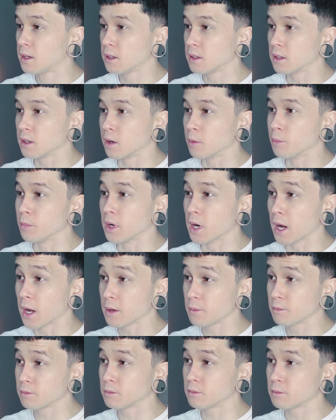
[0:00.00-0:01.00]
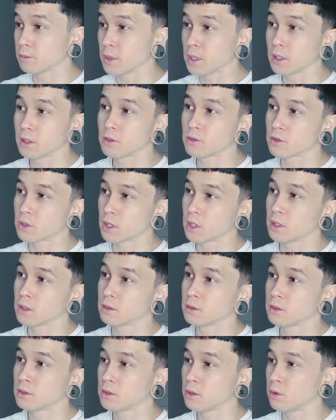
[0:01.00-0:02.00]
But I'm being
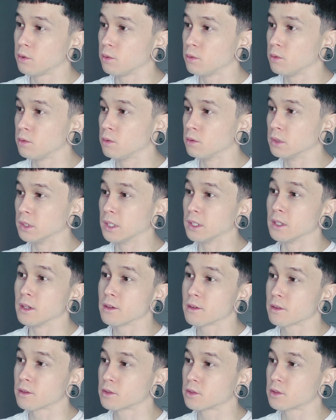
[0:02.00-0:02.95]
drawn to Lilith.